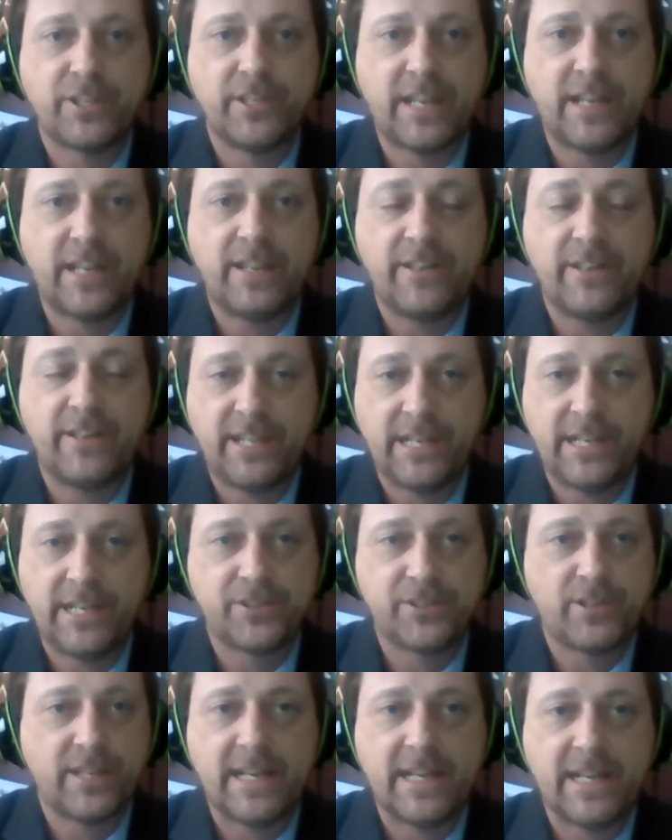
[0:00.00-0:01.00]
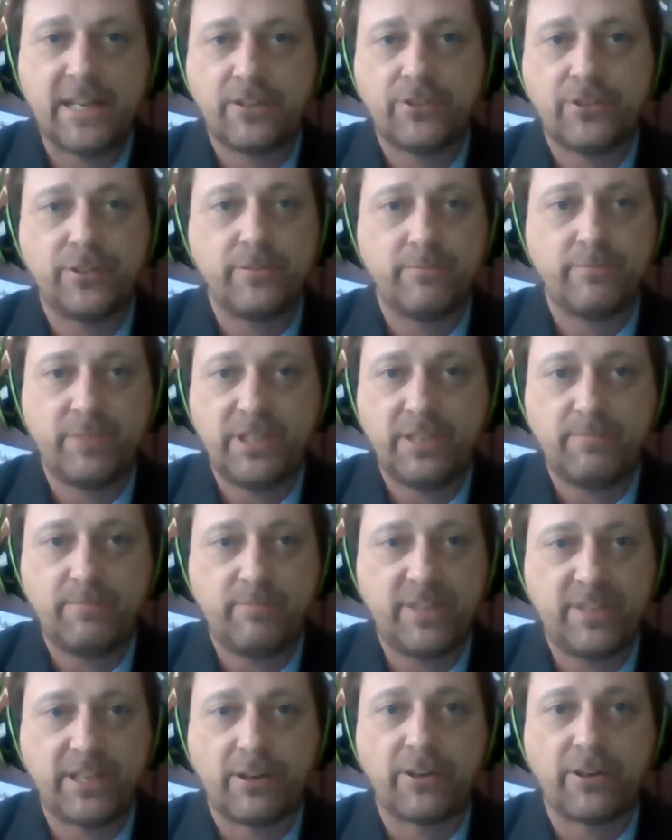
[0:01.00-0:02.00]
that the answer to that couldn't be a
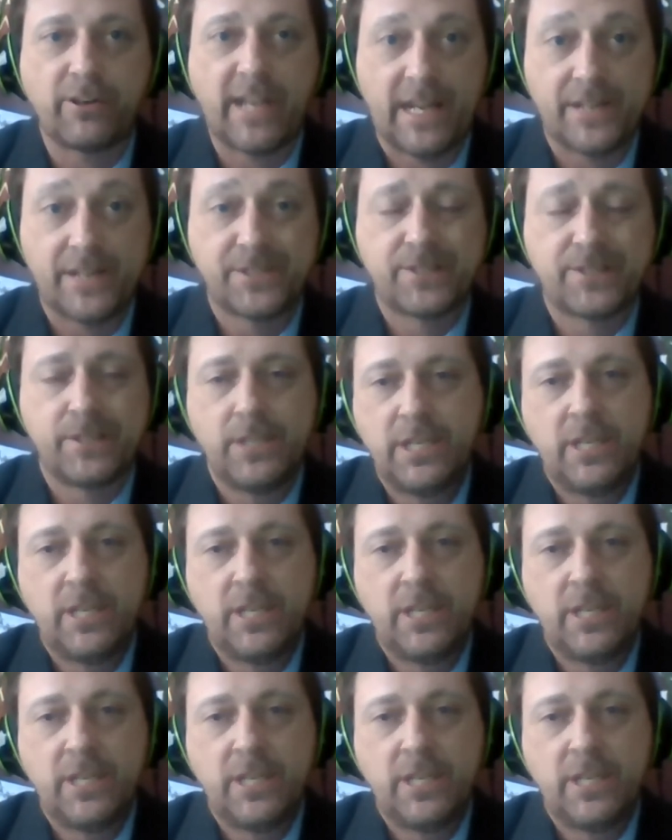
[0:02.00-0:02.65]
bigger yes.